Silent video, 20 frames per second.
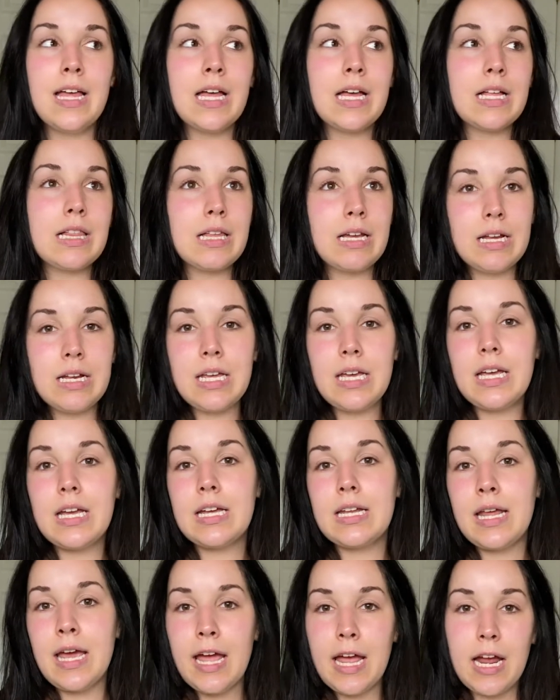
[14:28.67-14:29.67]
cleaning
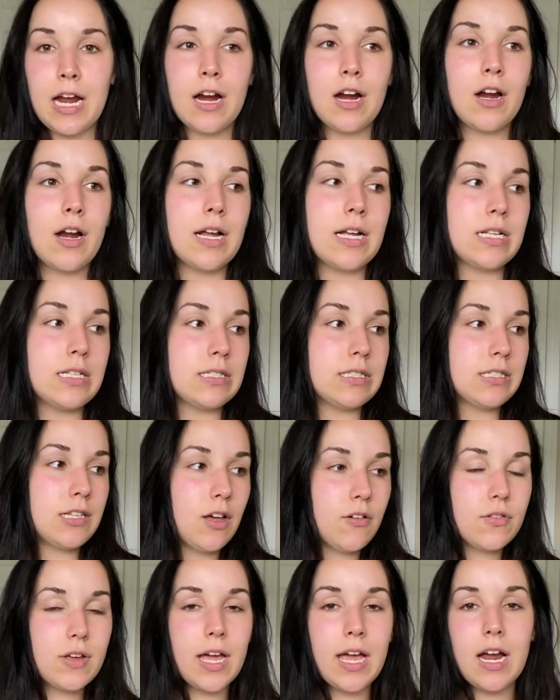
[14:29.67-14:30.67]
and hair and
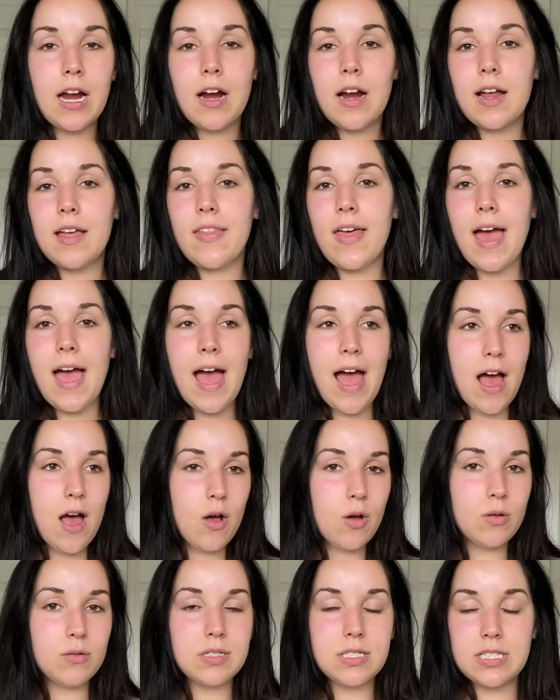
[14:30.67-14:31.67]
self-care and a
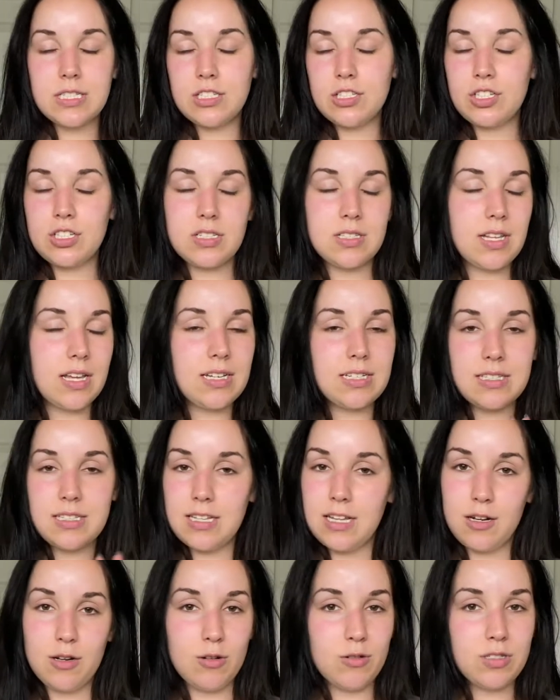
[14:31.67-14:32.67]
house and just like
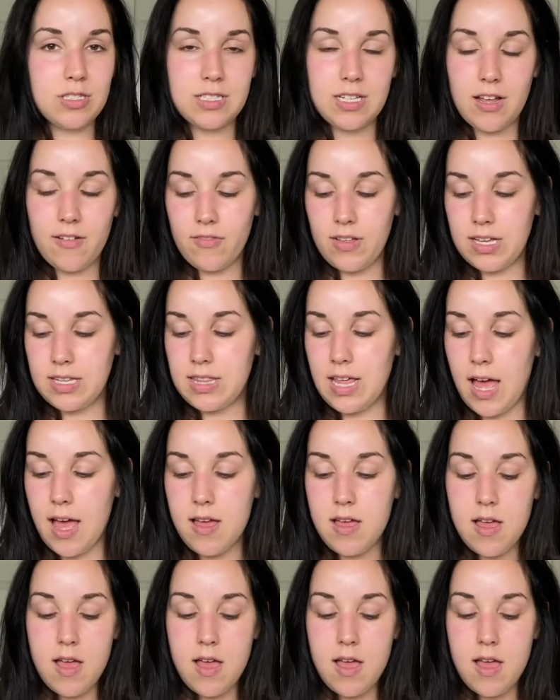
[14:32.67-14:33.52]
little stuff like that.